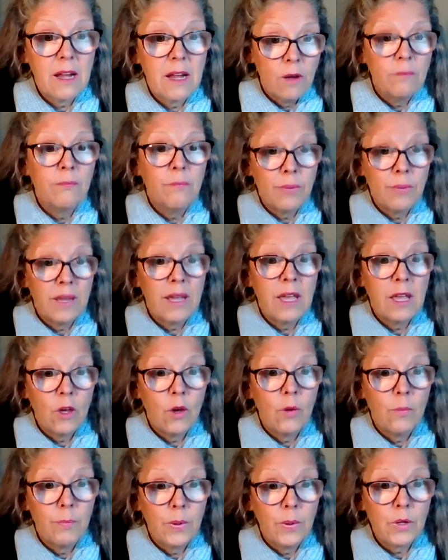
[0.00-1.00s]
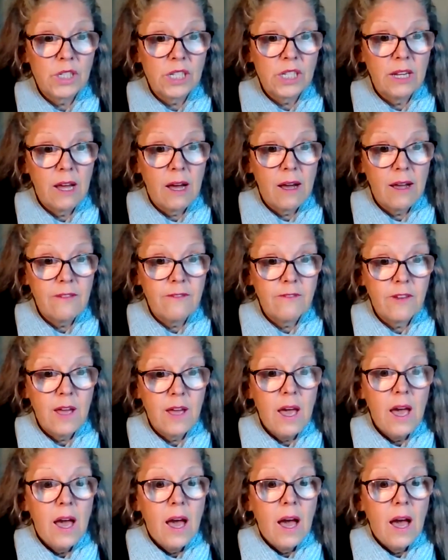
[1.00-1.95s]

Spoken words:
on bringing your book to life,